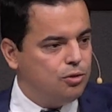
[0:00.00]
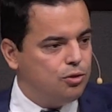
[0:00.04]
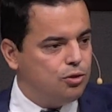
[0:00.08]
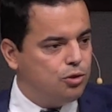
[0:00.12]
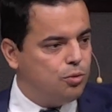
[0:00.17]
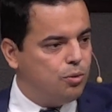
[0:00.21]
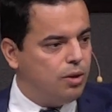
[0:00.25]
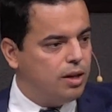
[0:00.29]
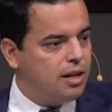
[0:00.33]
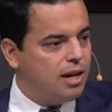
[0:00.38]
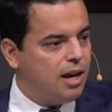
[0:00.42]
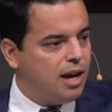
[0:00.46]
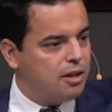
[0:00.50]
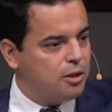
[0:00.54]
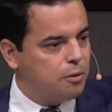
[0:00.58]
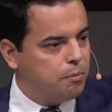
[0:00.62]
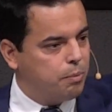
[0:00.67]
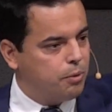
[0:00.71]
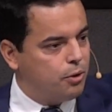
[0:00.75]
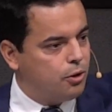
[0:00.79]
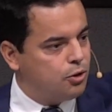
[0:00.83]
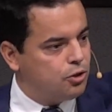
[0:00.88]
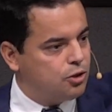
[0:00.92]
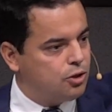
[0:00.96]
to another
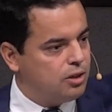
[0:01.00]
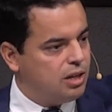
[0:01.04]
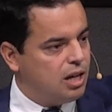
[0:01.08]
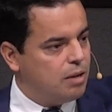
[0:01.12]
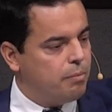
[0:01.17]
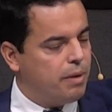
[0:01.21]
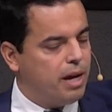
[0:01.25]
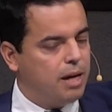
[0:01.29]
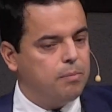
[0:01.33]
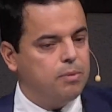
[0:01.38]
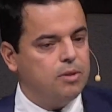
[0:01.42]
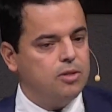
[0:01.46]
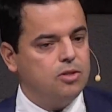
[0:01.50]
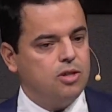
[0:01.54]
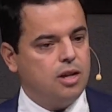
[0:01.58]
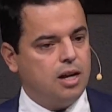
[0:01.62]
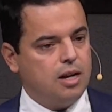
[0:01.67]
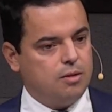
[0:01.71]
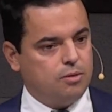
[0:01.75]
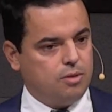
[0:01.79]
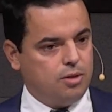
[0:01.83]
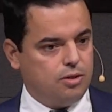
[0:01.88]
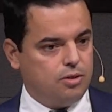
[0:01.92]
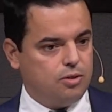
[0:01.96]
person that might be
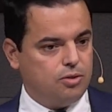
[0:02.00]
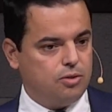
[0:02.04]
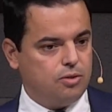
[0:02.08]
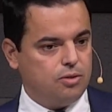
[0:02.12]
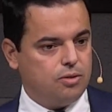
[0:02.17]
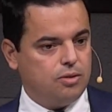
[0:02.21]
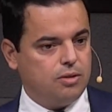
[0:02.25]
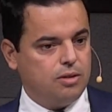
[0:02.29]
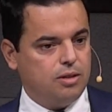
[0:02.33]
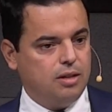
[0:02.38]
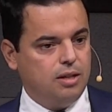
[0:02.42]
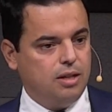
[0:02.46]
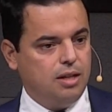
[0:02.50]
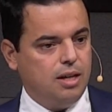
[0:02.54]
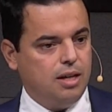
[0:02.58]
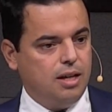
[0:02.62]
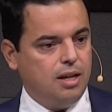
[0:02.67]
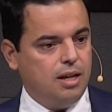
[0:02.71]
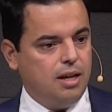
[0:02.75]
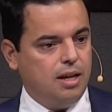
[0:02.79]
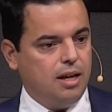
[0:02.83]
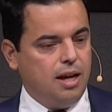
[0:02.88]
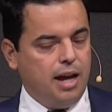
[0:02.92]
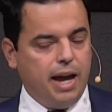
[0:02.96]
generous.
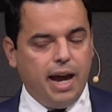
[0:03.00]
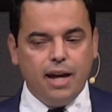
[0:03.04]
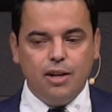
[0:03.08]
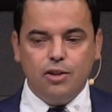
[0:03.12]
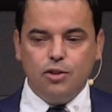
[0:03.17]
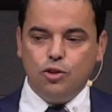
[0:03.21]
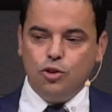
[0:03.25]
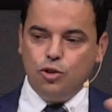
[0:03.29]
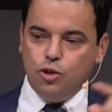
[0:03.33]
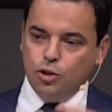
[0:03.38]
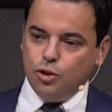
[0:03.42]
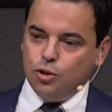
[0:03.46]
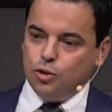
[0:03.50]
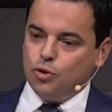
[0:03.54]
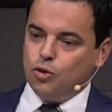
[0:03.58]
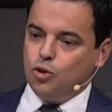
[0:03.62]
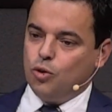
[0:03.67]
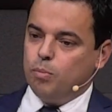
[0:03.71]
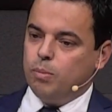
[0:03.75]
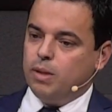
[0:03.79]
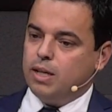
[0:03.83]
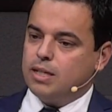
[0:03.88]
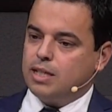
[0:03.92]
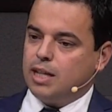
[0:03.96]
And
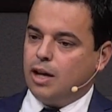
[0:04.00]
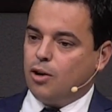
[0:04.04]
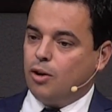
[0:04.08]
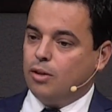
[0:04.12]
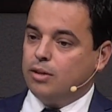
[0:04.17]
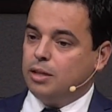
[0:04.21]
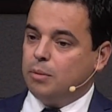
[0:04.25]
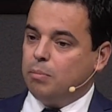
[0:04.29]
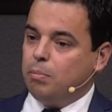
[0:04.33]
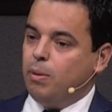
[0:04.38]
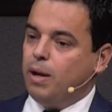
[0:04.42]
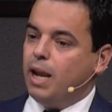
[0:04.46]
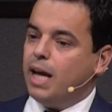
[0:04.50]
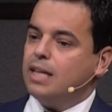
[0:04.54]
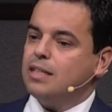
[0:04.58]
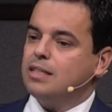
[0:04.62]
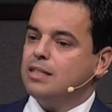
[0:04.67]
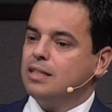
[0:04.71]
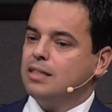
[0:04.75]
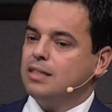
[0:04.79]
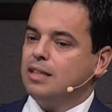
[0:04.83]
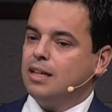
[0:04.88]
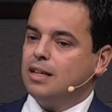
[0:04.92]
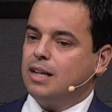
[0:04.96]
you miss out on the
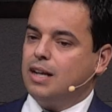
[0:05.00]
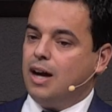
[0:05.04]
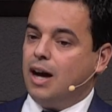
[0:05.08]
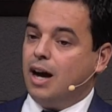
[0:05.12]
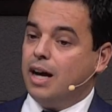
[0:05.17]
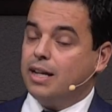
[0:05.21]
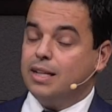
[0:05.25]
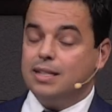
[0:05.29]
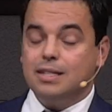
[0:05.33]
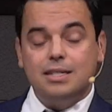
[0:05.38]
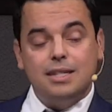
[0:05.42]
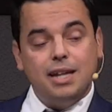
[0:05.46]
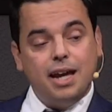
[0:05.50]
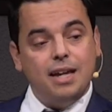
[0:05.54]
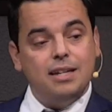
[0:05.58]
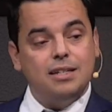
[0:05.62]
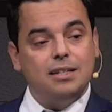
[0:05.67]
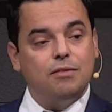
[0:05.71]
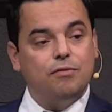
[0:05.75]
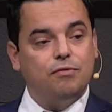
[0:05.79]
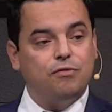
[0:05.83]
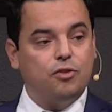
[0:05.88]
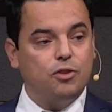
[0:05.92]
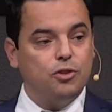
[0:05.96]
blessing that God
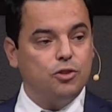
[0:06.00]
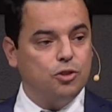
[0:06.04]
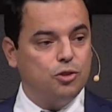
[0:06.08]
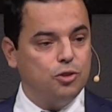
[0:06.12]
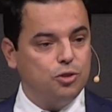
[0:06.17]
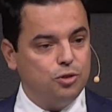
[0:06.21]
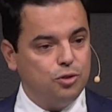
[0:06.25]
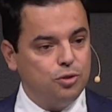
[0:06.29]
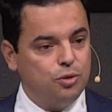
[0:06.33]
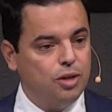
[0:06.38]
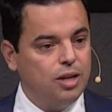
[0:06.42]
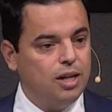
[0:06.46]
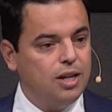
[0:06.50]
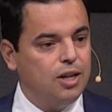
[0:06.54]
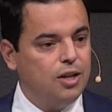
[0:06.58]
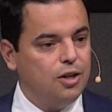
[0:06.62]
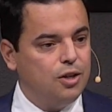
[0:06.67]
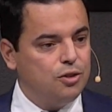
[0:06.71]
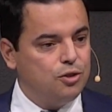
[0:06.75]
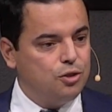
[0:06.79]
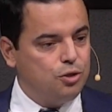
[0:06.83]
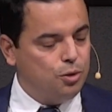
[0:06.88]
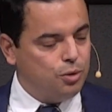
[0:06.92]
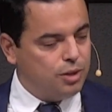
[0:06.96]
intended for you
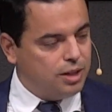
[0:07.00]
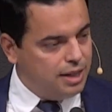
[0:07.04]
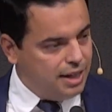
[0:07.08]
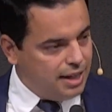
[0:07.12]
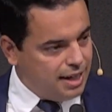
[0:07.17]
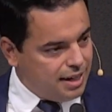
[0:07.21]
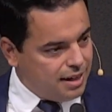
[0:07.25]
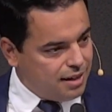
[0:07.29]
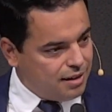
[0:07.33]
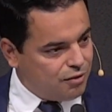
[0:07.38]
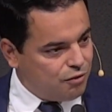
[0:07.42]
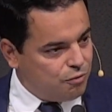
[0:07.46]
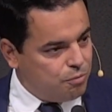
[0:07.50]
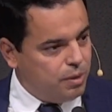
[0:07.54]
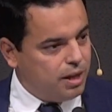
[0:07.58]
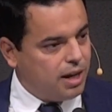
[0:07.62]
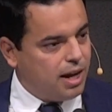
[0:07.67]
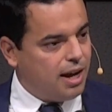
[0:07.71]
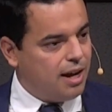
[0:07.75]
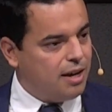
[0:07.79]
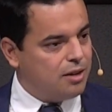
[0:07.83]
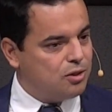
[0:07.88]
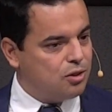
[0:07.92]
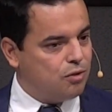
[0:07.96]
to give
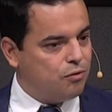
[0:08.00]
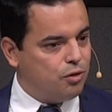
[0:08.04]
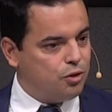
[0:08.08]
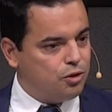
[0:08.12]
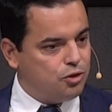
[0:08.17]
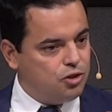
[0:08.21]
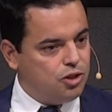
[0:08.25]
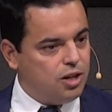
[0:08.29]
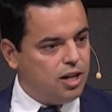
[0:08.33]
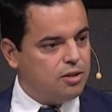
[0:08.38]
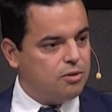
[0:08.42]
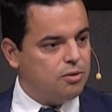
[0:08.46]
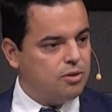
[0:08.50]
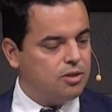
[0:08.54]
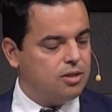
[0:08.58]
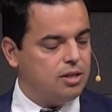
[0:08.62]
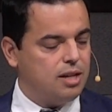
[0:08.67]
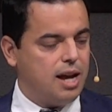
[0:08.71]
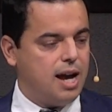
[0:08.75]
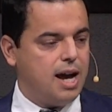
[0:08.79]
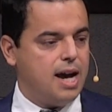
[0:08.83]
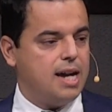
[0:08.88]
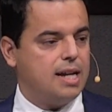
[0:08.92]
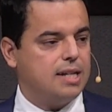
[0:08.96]
because of your generous
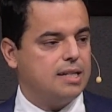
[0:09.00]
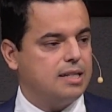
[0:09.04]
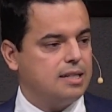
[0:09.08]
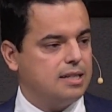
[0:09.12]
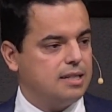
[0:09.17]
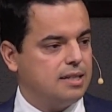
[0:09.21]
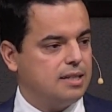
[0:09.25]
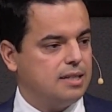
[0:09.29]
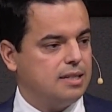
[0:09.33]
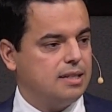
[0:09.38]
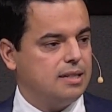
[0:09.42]
acts.